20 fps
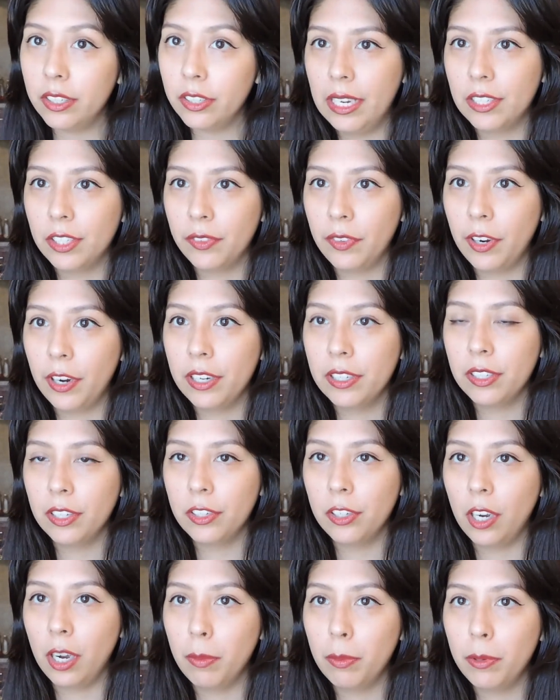As far as the
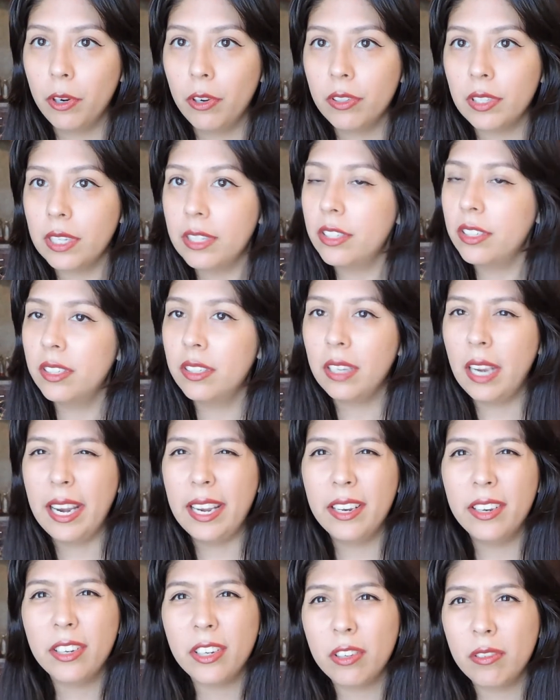top goes, I
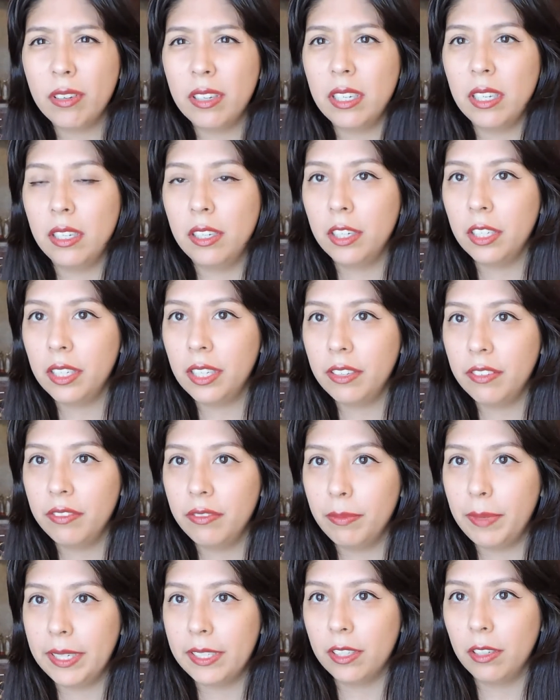didn't know what color to give
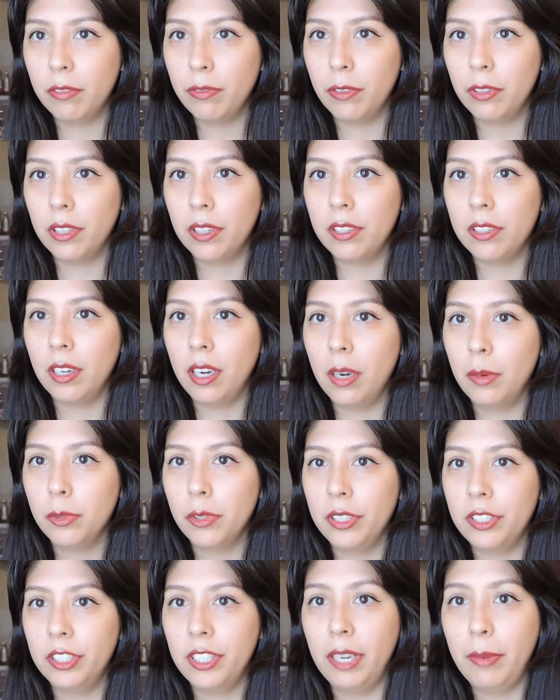myself for the top, so I
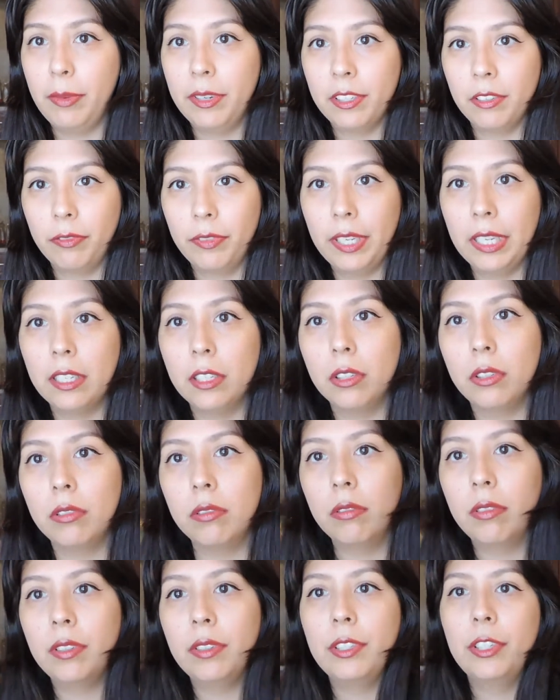just gave myself yellow,
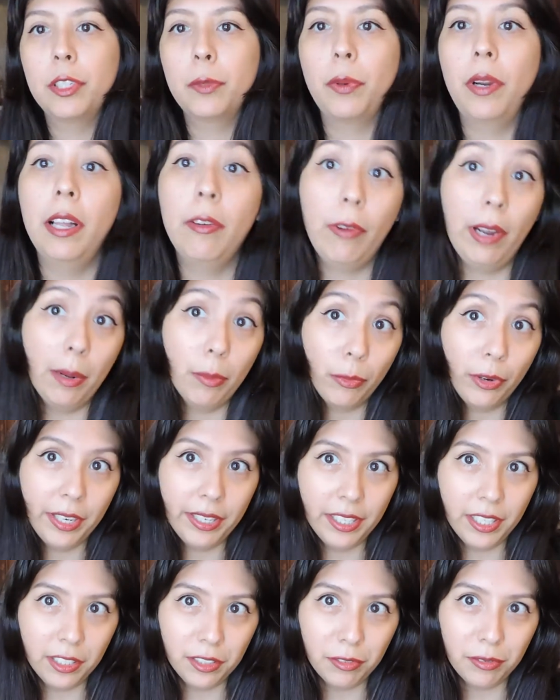which is probably why I'm wearing
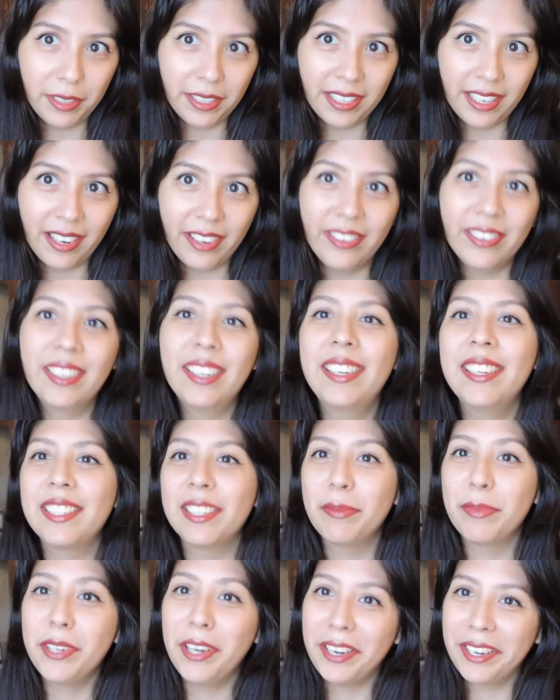yellow right now, because I'm
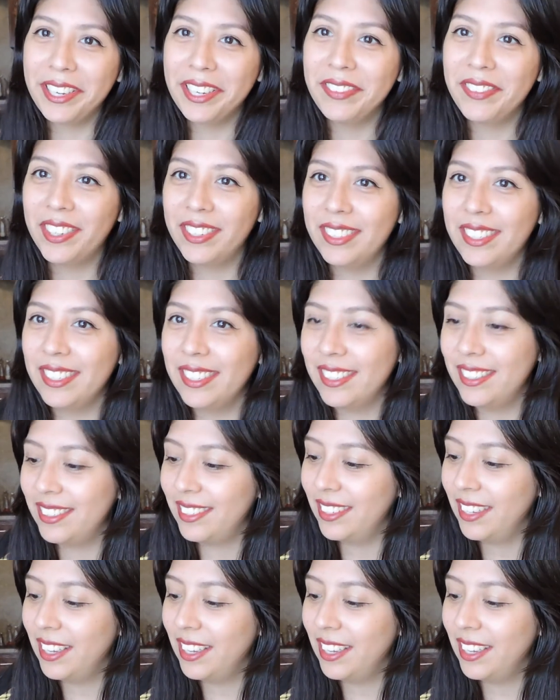talking about this.